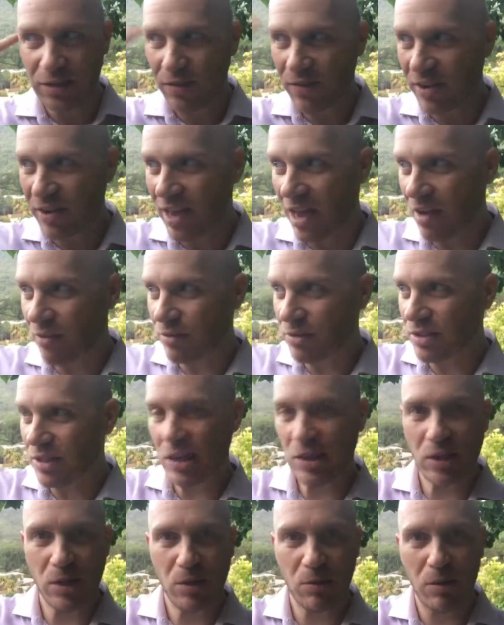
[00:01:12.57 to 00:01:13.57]
of the
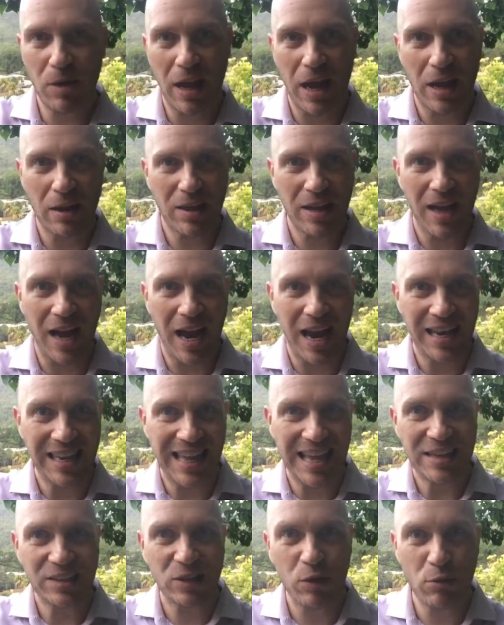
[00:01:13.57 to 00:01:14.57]
conversation you had with the guy
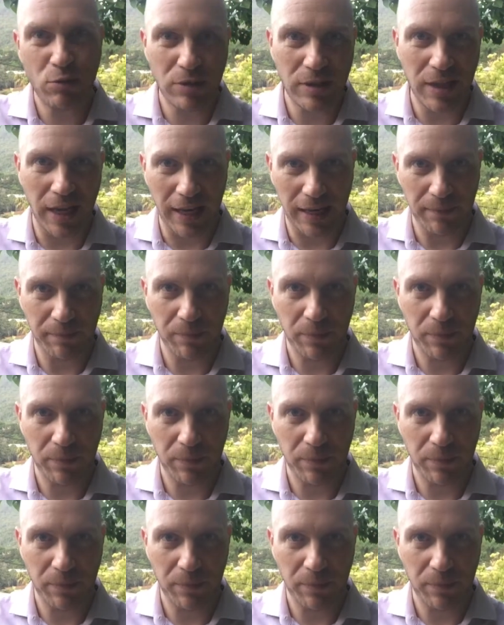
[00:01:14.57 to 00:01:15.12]
last Tuesday.